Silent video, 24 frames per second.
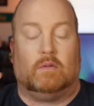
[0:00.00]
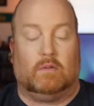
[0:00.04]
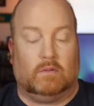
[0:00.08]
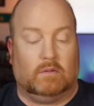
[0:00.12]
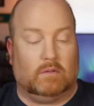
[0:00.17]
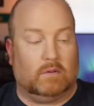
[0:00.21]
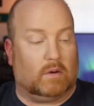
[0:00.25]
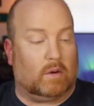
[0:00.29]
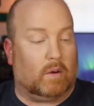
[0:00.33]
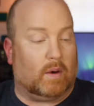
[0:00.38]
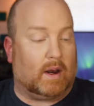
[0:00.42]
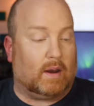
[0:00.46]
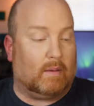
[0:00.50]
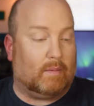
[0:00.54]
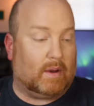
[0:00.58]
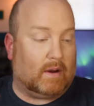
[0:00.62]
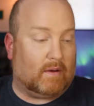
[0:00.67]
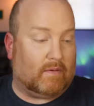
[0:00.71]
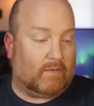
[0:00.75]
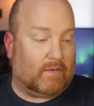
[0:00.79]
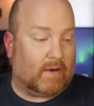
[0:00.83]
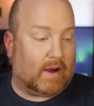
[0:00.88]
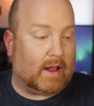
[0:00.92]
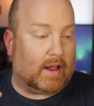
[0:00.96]
Ooh, quite a bit
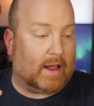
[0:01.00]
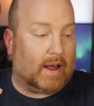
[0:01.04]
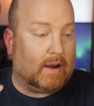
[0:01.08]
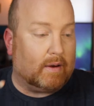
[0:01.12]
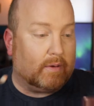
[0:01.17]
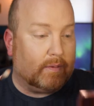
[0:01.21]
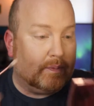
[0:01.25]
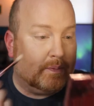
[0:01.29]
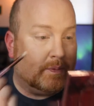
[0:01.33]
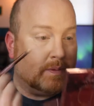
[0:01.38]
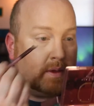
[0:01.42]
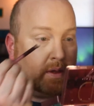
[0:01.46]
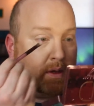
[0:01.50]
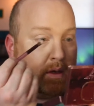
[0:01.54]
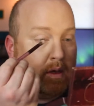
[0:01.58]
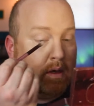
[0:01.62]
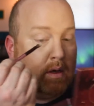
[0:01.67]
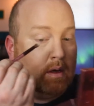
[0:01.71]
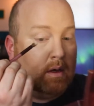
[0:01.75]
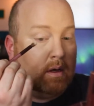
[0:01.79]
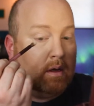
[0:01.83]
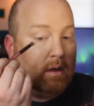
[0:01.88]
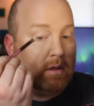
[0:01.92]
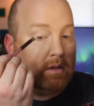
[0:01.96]
of fallout.
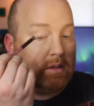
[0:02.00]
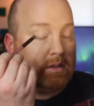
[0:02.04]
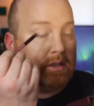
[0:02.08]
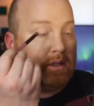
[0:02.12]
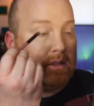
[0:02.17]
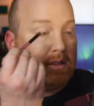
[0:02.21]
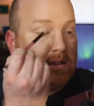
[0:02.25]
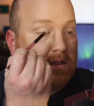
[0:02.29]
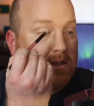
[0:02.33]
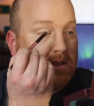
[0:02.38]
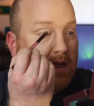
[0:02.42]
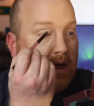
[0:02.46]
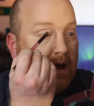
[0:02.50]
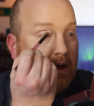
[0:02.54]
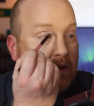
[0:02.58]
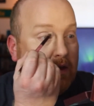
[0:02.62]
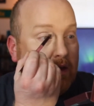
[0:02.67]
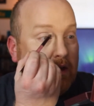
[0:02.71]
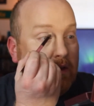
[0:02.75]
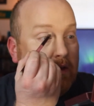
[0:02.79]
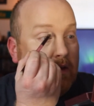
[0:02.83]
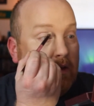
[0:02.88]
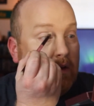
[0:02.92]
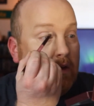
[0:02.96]
So let's see how
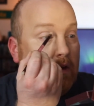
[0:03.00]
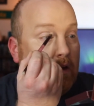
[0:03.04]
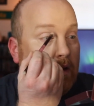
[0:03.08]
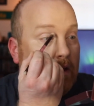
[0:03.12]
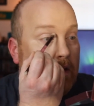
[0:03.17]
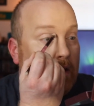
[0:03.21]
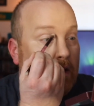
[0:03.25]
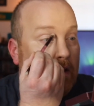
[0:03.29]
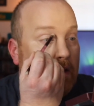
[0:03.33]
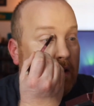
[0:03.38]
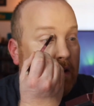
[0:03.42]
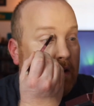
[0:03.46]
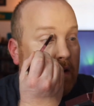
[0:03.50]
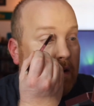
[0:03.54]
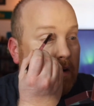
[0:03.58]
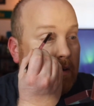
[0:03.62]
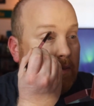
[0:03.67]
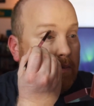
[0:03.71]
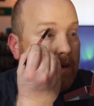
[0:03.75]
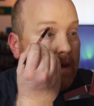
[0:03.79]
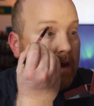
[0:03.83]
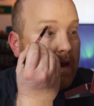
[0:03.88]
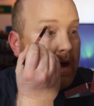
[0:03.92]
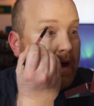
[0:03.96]
this
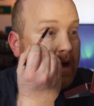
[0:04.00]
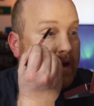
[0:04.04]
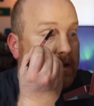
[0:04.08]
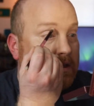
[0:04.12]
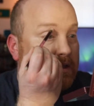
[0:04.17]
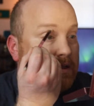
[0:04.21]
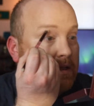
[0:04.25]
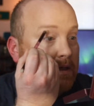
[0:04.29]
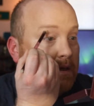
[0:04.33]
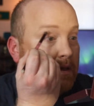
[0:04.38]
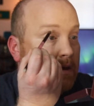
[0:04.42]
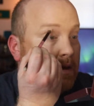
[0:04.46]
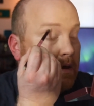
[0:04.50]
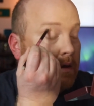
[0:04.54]
applies.